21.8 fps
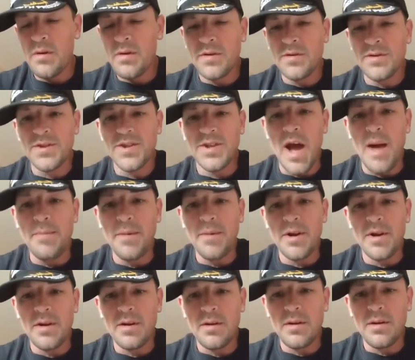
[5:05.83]
There's no
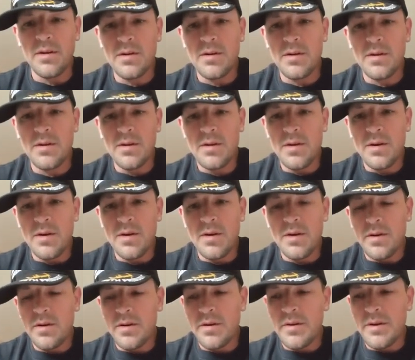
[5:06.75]
stopping it.
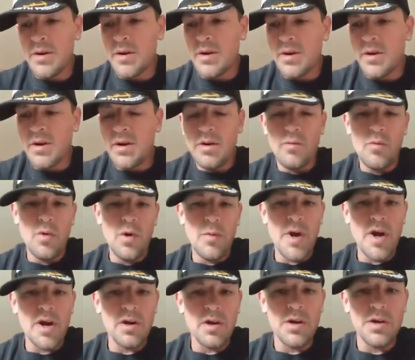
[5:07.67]
What
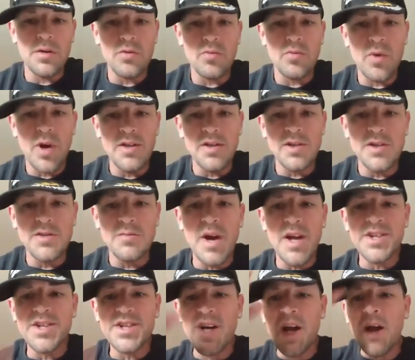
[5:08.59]
am I going to do, right? This is
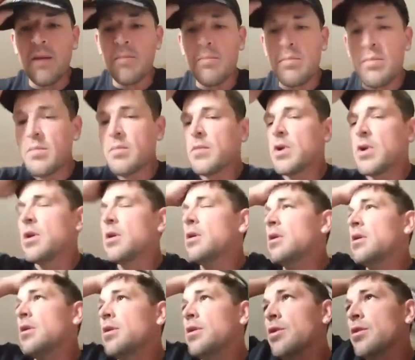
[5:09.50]
my job.
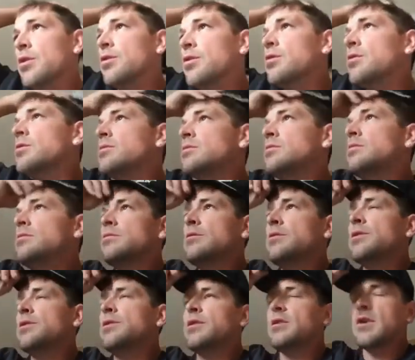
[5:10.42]
You know,
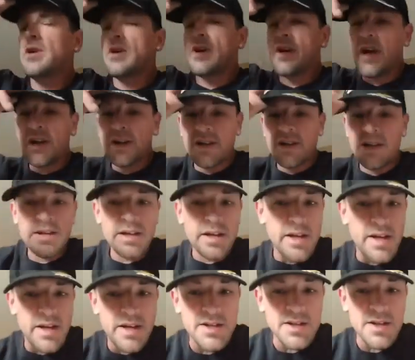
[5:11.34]
I got
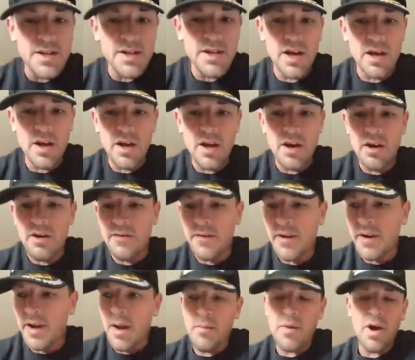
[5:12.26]
kids to take care
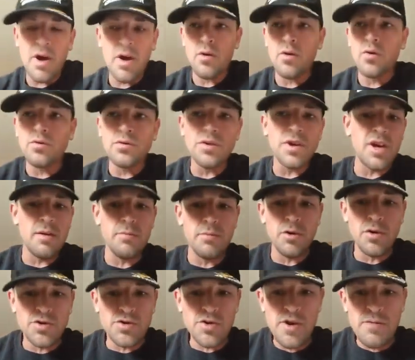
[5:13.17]
of. I got my own
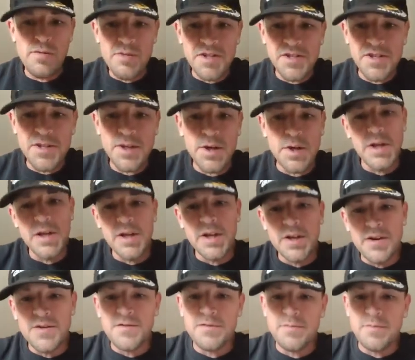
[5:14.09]
chemo treatments 30
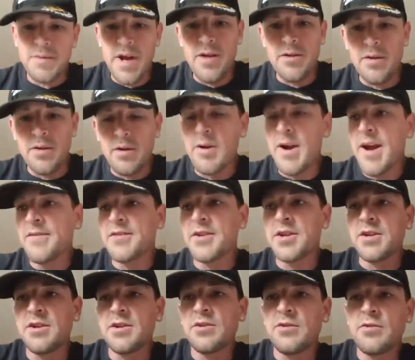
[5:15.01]
years from now that I'm going to
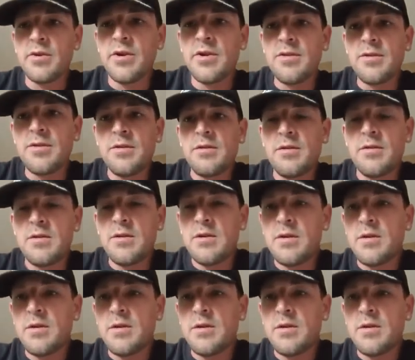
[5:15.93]
have to deal with.